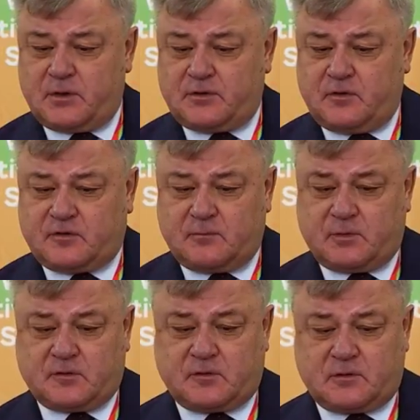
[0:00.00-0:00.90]

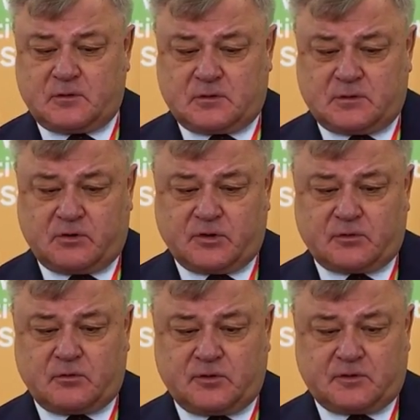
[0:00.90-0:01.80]
satellite
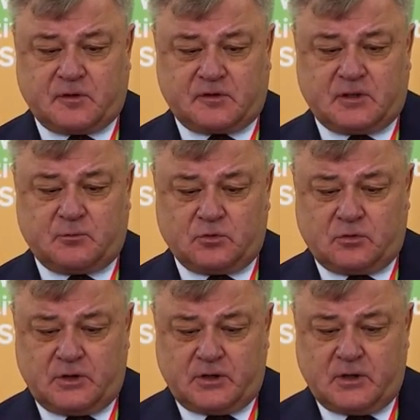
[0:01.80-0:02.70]
technologies. It is
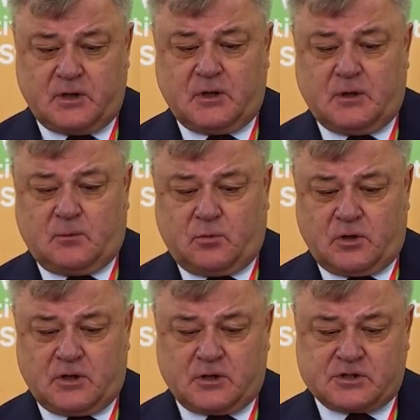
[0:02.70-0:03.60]
impossible
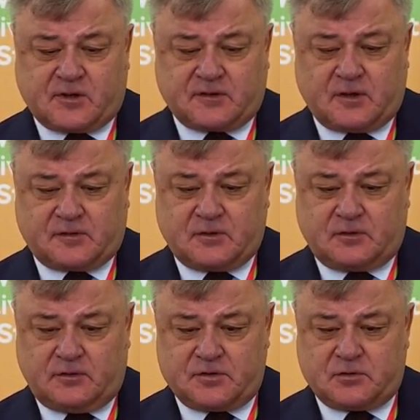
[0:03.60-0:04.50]
to operate
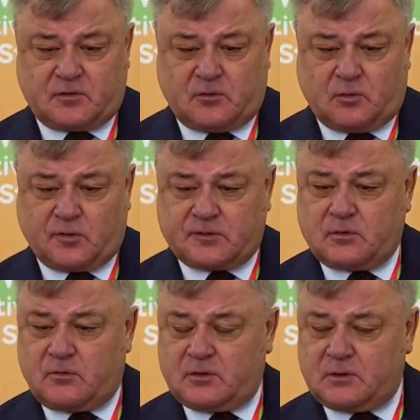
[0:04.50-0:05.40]
our
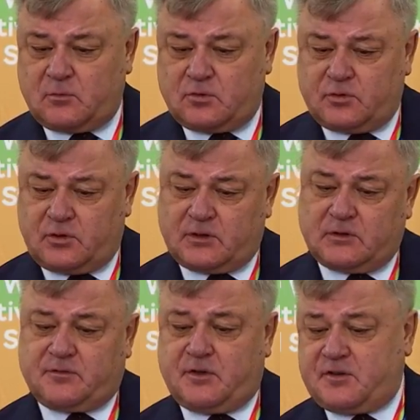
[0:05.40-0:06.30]
network
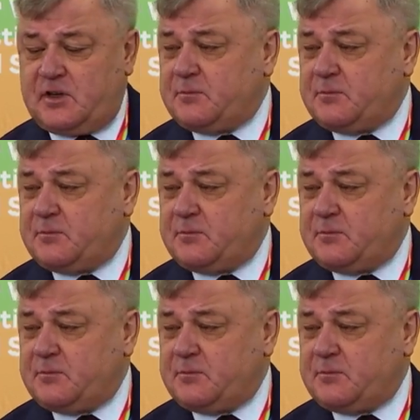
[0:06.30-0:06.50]
without